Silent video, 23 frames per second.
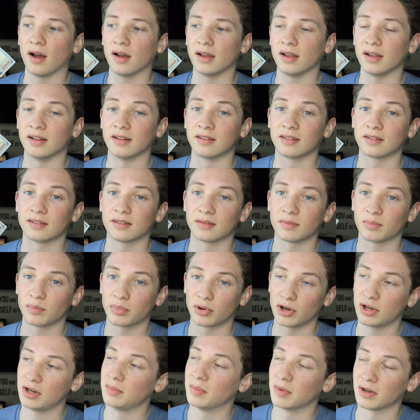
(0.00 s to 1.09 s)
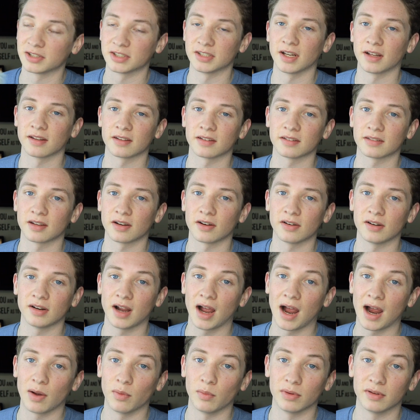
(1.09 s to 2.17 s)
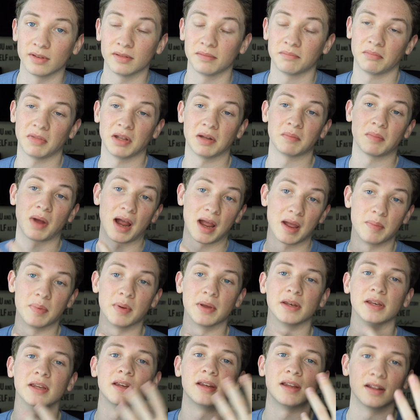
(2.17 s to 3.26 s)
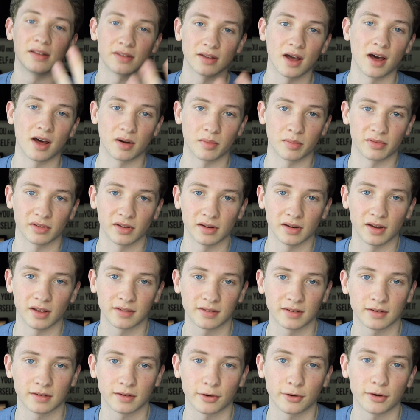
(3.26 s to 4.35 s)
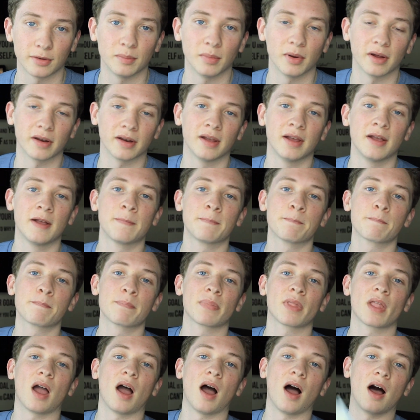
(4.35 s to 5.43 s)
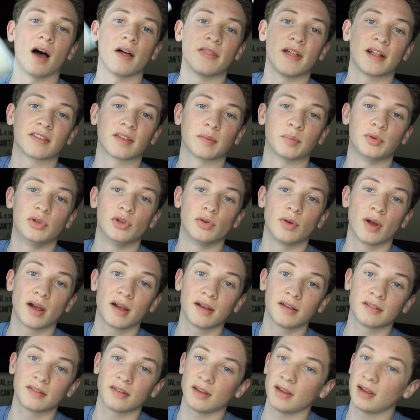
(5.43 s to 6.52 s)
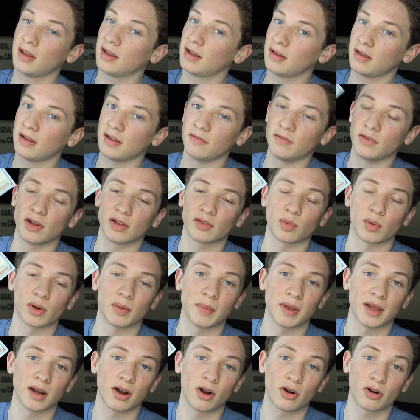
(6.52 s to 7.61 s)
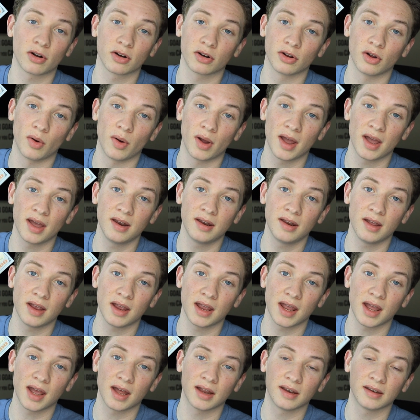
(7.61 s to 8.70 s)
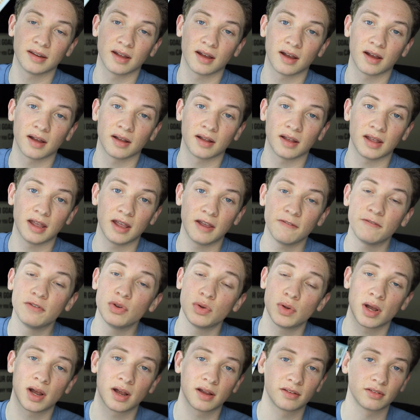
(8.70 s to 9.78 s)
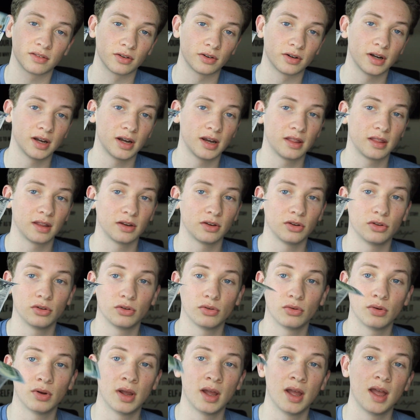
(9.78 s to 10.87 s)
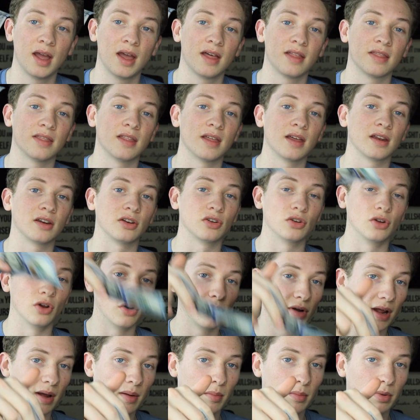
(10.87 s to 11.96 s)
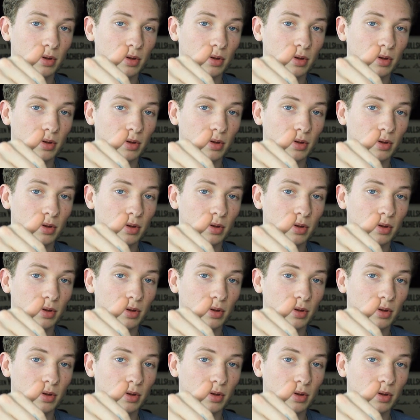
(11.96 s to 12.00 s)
It's pretty much necessary. In my opinion, it's 100% necessary, but that's up to you guys. If you guys want to make it harder, go ahead. And if you guys learned anything new, then go down